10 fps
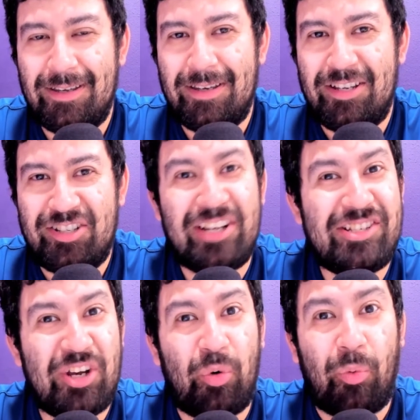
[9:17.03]

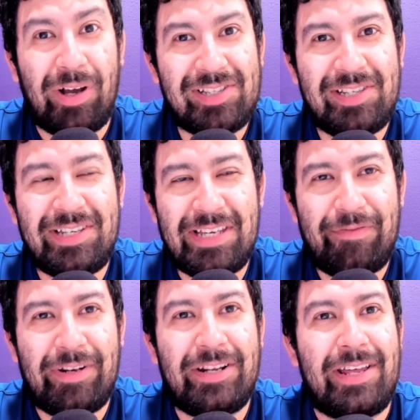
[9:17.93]
Czechia wasn't
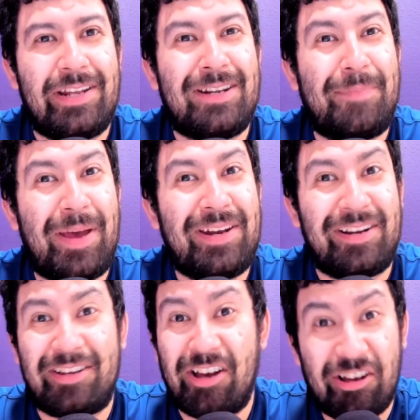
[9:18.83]
even an
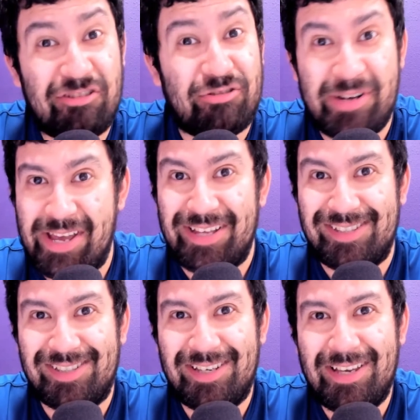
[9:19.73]
independent country
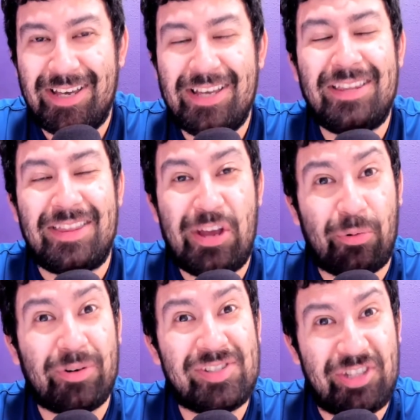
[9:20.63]
yet. They
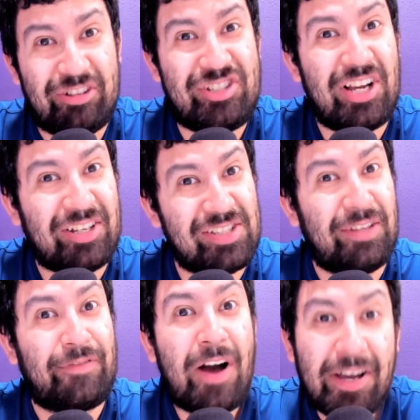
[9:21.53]
were still
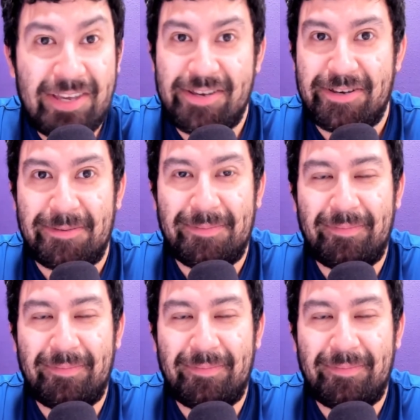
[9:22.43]
Czechoslovakia.